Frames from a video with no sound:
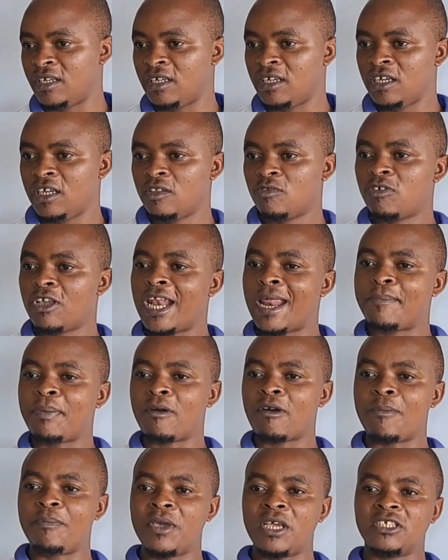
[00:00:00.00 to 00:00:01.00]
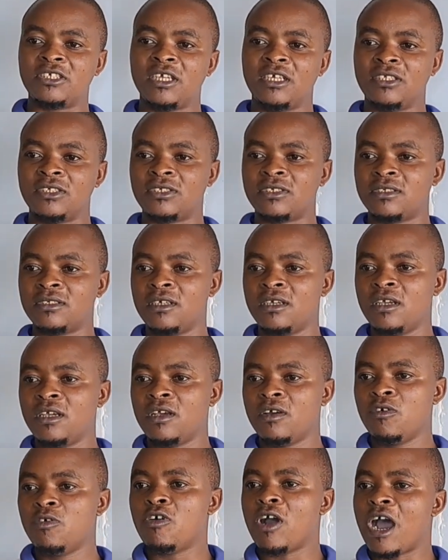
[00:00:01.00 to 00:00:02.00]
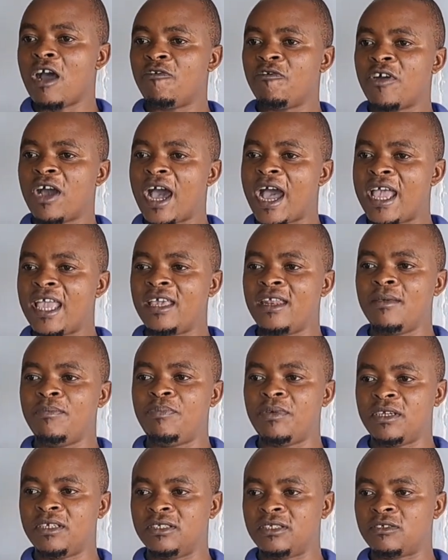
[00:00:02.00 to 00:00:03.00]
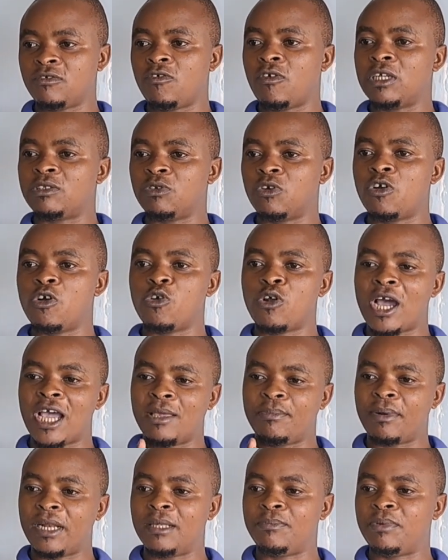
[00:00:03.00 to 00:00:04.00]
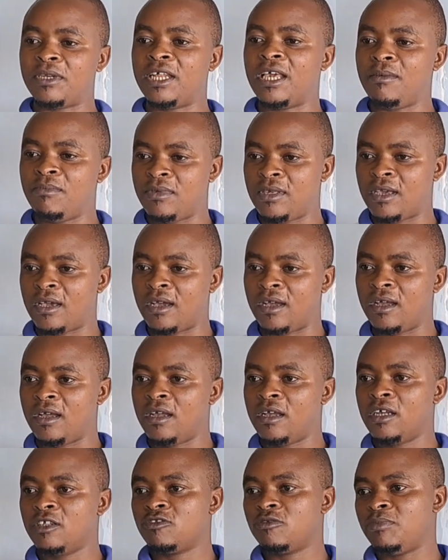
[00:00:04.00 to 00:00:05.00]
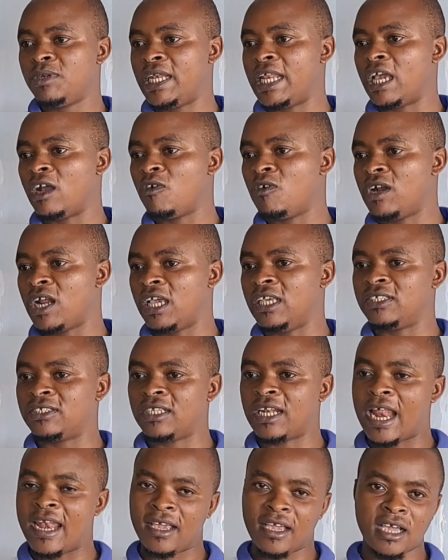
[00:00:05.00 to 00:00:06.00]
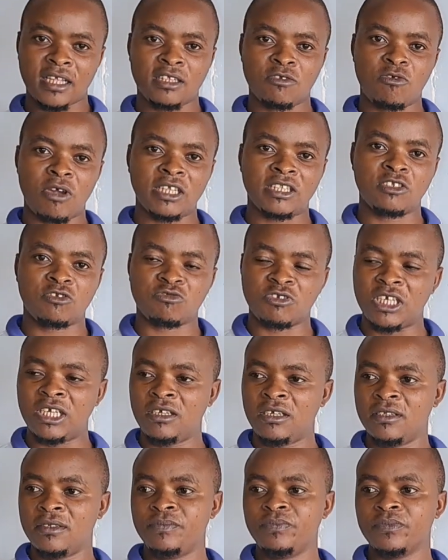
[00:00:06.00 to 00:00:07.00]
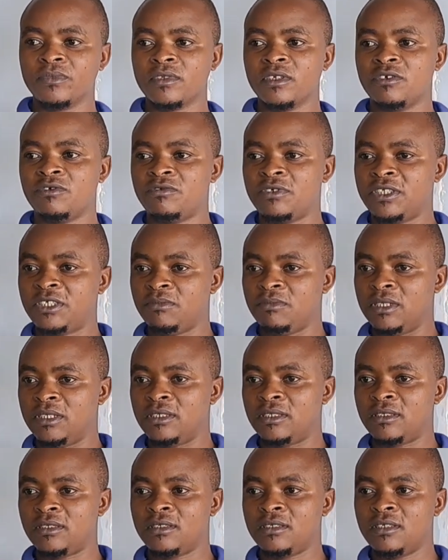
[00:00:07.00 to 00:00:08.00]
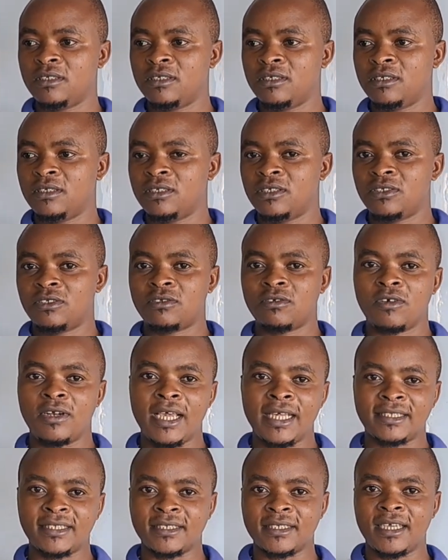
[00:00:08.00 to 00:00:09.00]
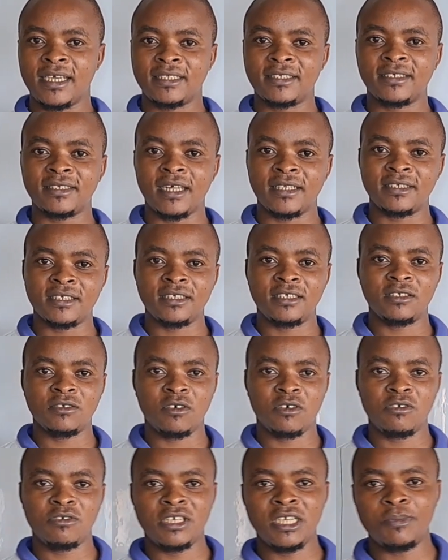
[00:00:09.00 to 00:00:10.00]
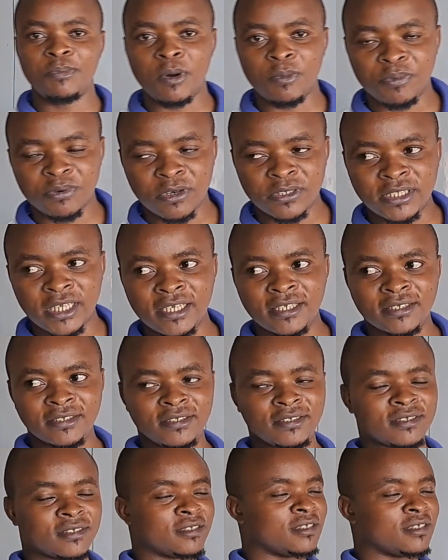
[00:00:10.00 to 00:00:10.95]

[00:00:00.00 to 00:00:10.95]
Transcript: to help our patients who have high lipids, or what we call hyperlipidemia, to be diagnosed and get right treatment. So let's get started on lipoproteins.